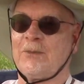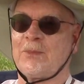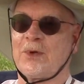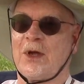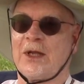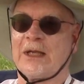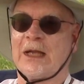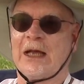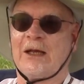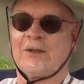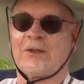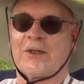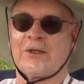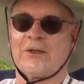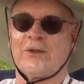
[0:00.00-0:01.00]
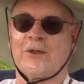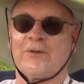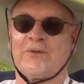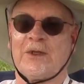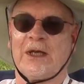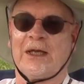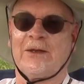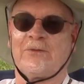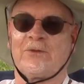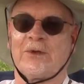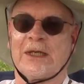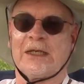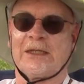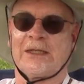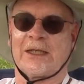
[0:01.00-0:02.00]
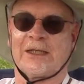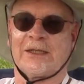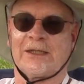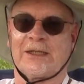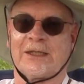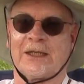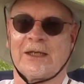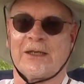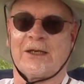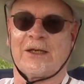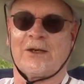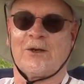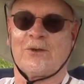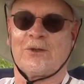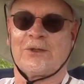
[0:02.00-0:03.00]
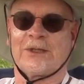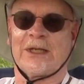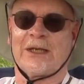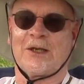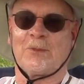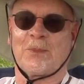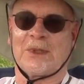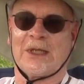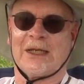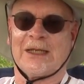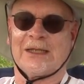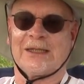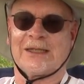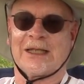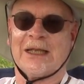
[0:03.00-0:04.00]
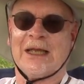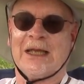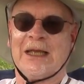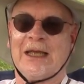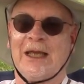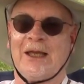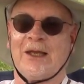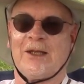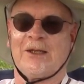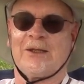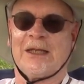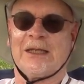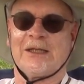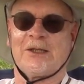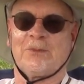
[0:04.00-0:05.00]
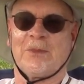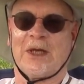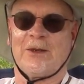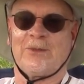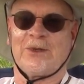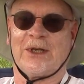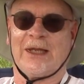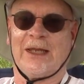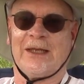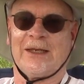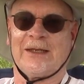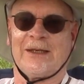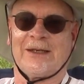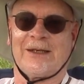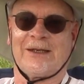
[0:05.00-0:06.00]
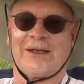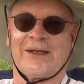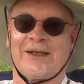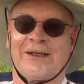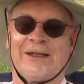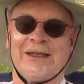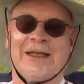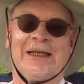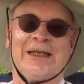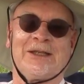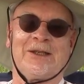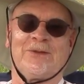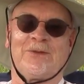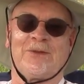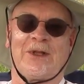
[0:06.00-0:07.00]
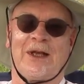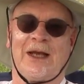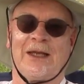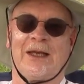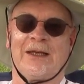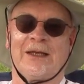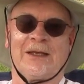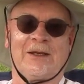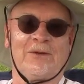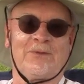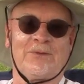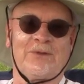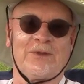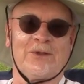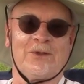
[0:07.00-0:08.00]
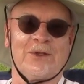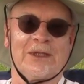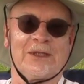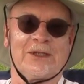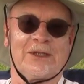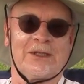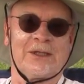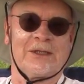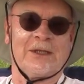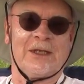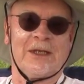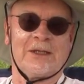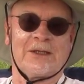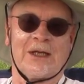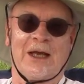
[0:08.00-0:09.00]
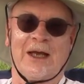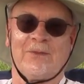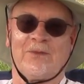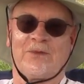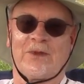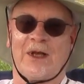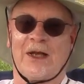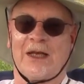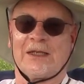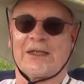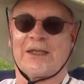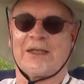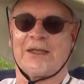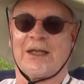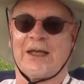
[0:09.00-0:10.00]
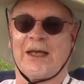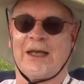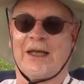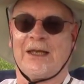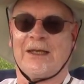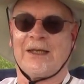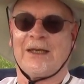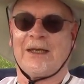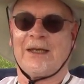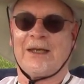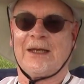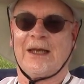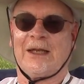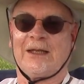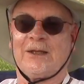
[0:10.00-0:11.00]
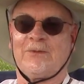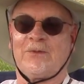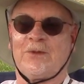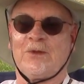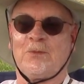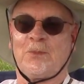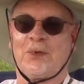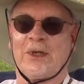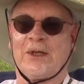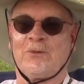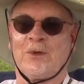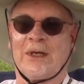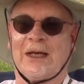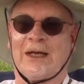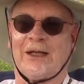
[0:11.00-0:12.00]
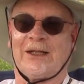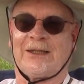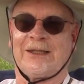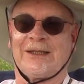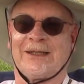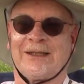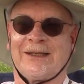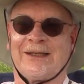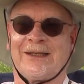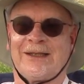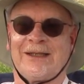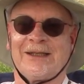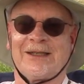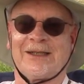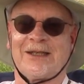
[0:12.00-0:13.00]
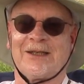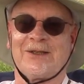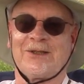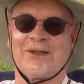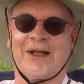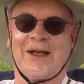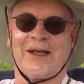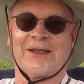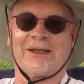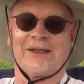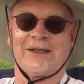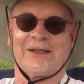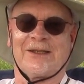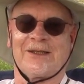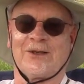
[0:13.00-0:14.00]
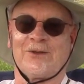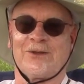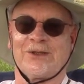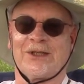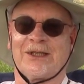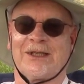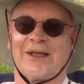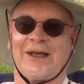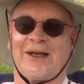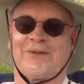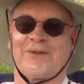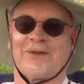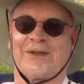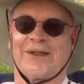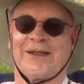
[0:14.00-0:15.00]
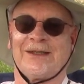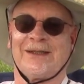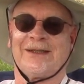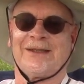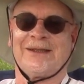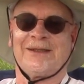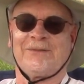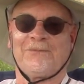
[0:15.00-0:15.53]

brought out two of Dave Rees's uh, old airplanes in his memory uh, to fly. I flew his Time Flies Today, and it flew pretty well. Uh, it's still got its old stuff. That's